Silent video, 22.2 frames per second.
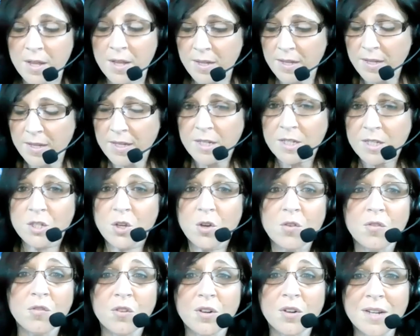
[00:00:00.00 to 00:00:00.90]
So
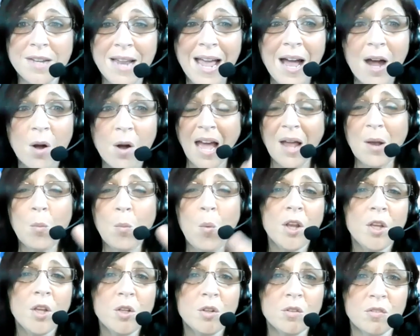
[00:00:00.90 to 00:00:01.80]
for now, I want
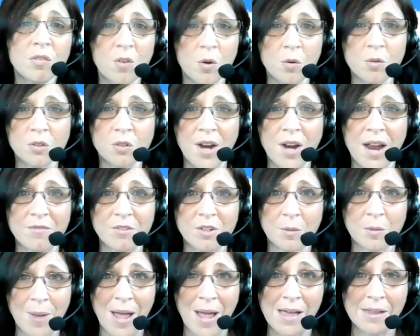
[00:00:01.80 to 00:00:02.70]
you to photograph your
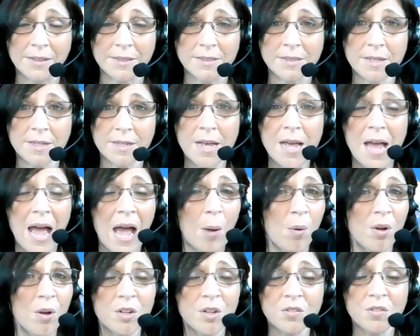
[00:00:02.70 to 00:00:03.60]
ballot. I want
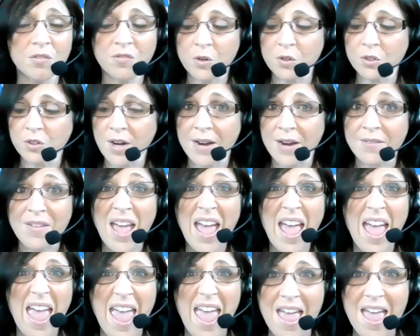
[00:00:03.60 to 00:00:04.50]
you to photograph
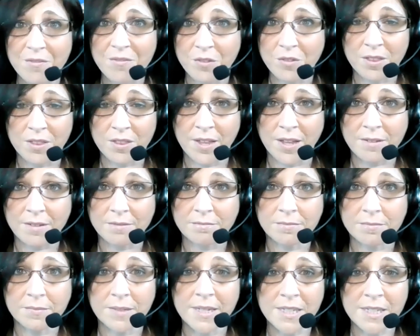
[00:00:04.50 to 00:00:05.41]
everything.
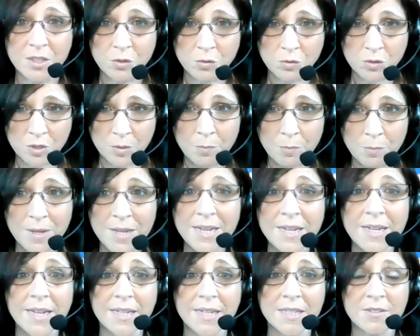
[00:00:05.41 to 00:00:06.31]
It's to me,
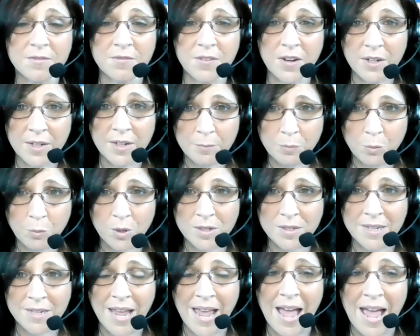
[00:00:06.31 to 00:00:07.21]
it's very
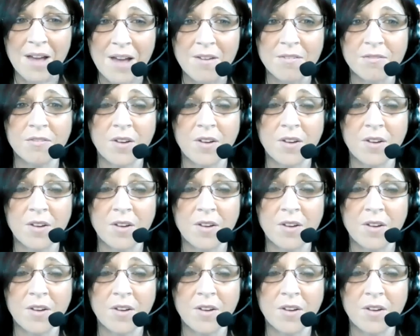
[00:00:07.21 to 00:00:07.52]
important to have.